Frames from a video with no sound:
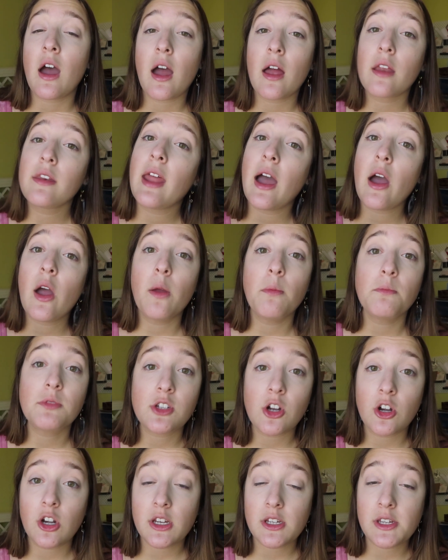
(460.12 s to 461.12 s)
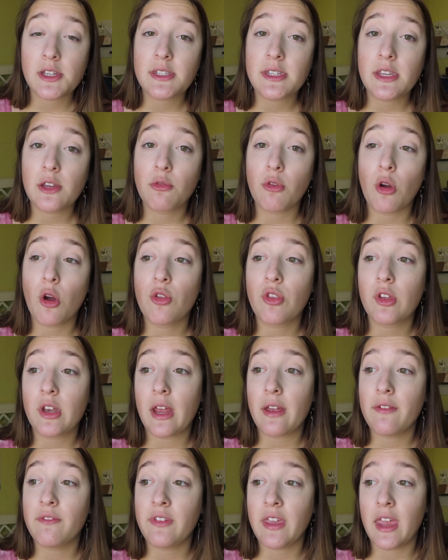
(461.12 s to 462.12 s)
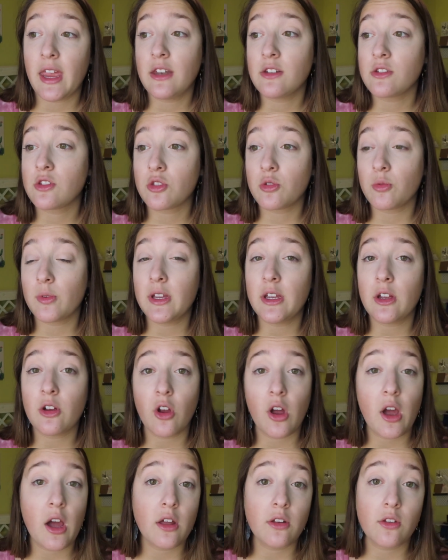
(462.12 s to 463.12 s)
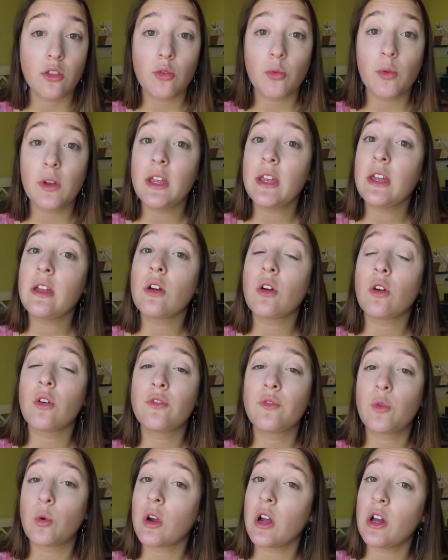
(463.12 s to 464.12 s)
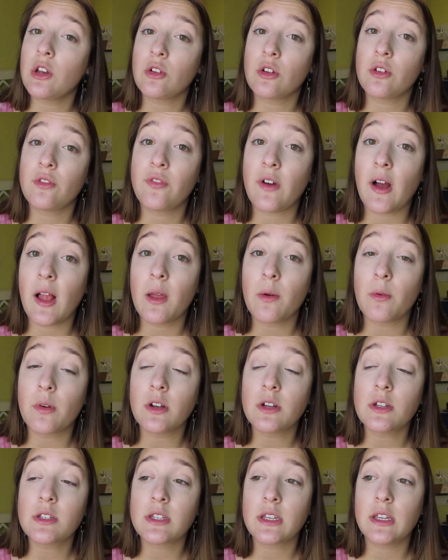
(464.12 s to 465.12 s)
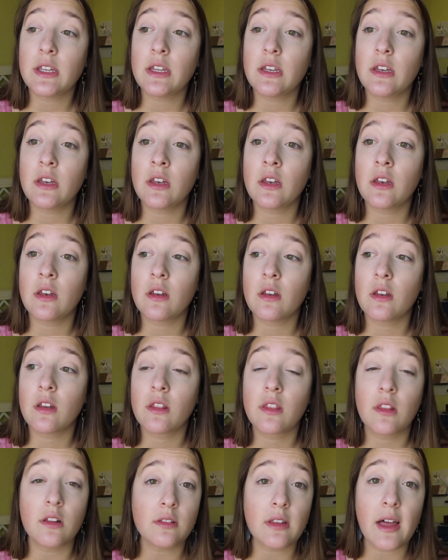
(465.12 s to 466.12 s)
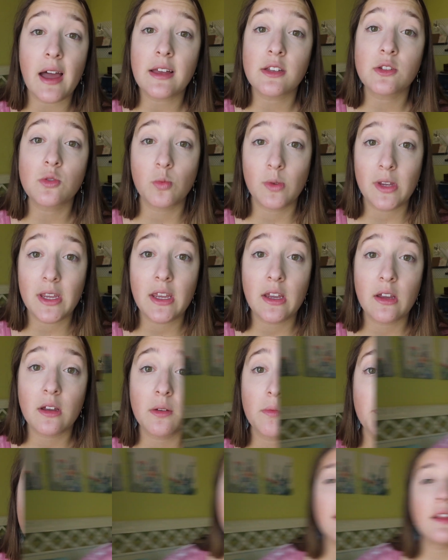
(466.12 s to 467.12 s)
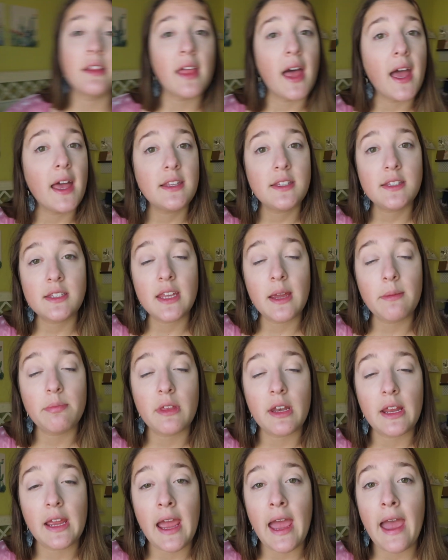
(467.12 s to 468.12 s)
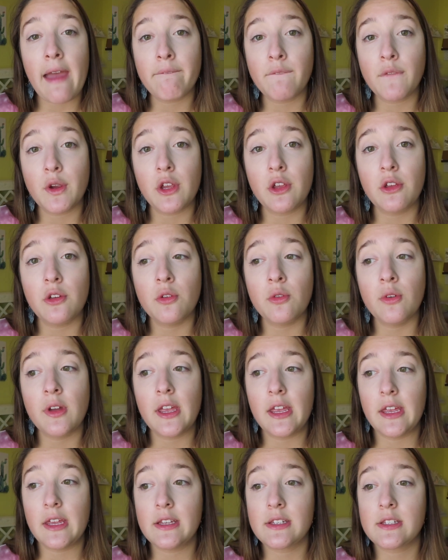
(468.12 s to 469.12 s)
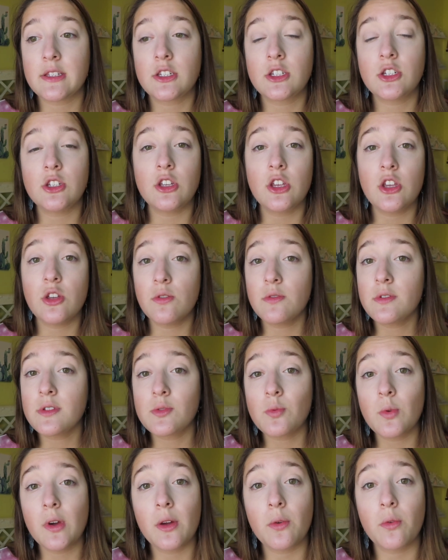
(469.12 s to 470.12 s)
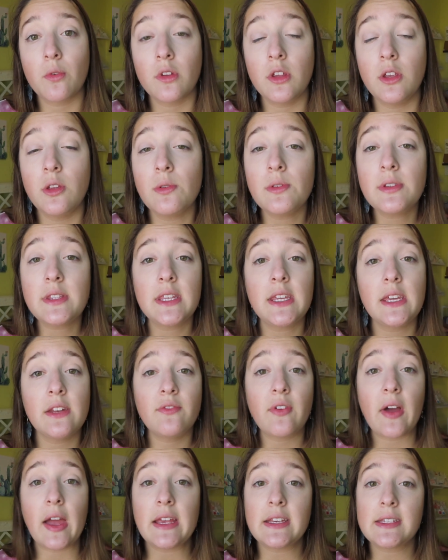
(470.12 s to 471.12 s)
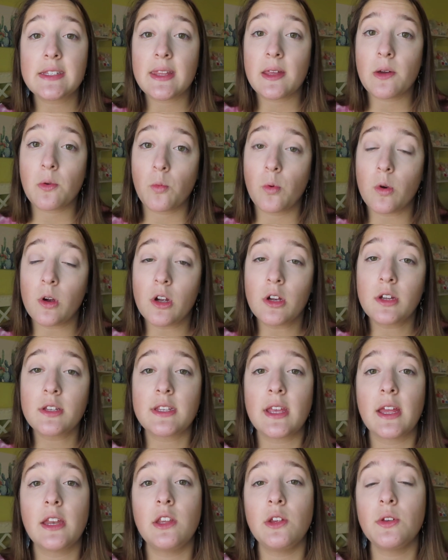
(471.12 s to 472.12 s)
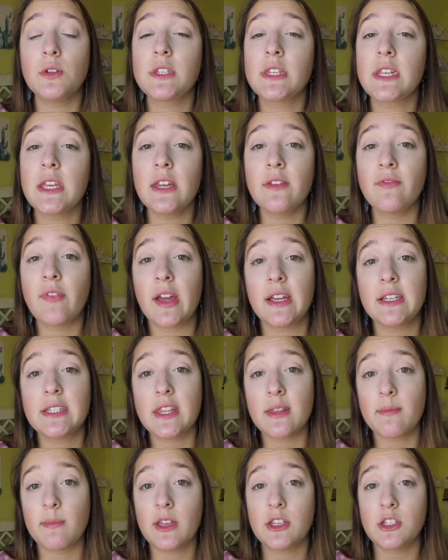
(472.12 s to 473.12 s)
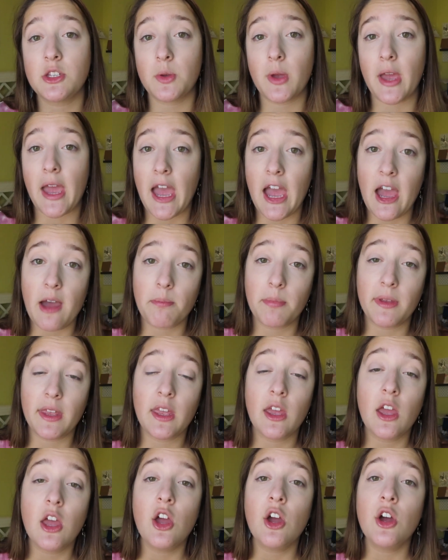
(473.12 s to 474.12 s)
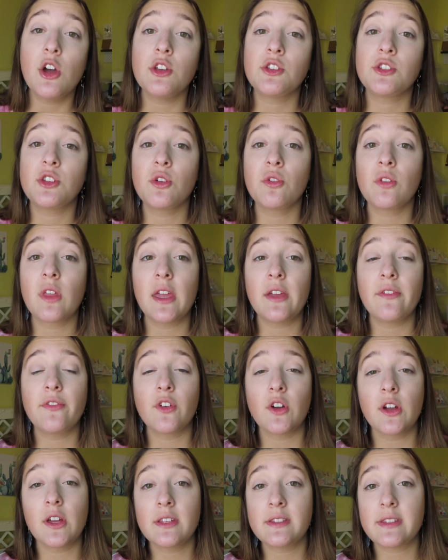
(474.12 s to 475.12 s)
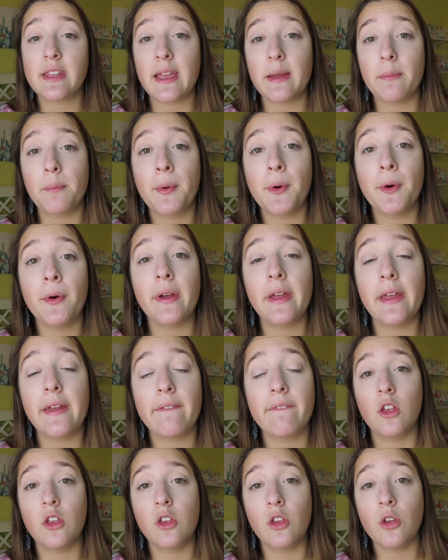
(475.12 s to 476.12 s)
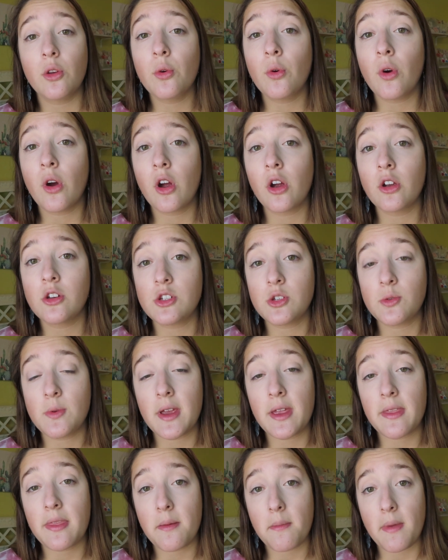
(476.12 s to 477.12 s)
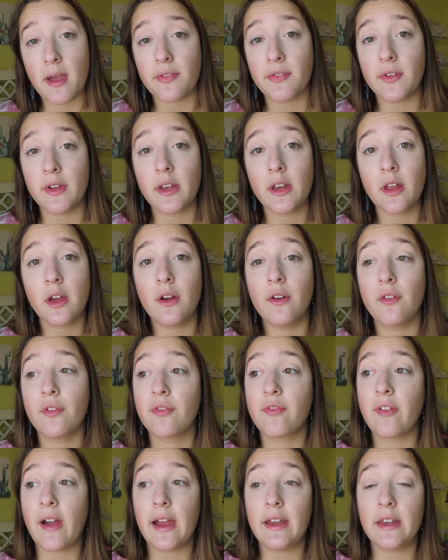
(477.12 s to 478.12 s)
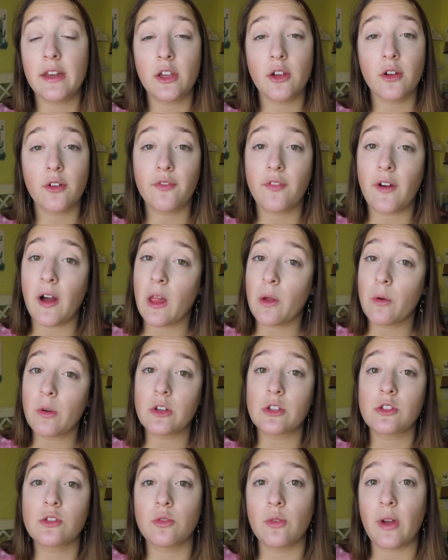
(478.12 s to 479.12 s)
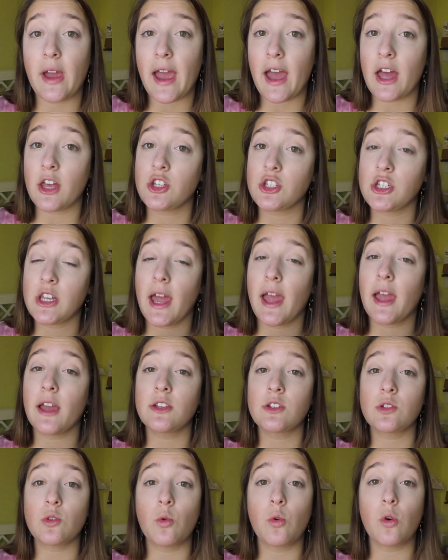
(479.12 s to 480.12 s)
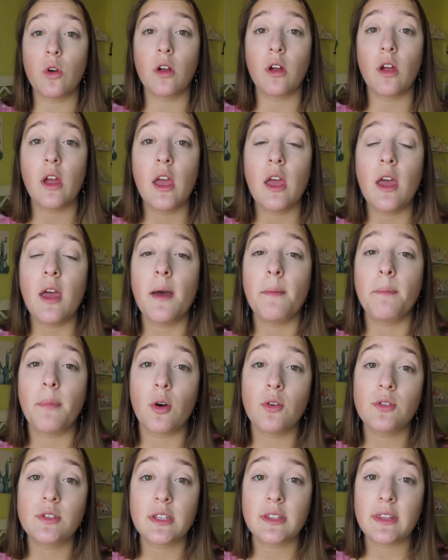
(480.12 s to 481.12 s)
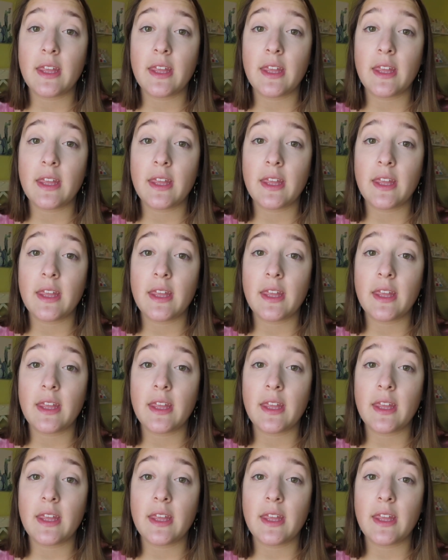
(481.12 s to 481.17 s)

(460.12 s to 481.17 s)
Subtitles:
now I'm starting to see growth, and I've gained 300 or 400 followers in the last week. And the last tip that I have for you is to use the advice that works and use the advice that makes you happy. So like, for example, if you are doing the method of finding your followers through hashtags or posts that